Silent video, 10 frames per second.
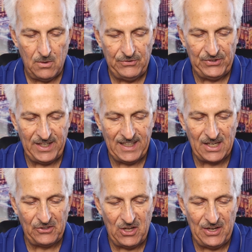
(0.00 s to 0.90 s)
Sitting
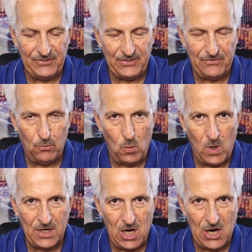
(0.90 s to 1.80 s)
on losses of
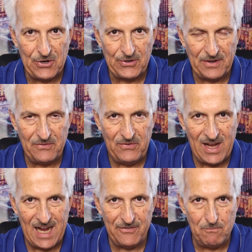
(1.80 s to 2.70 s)

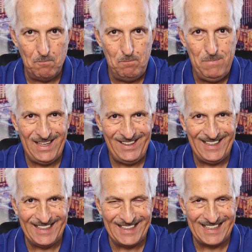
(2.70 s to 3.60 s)
$105
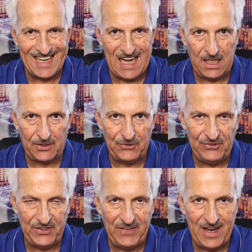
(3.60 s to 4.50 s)
billion
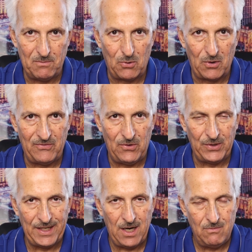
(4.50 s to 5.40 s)
in that
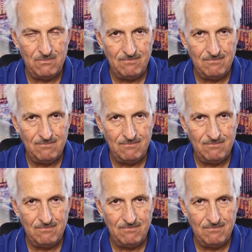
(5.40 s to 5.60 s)
portfolio.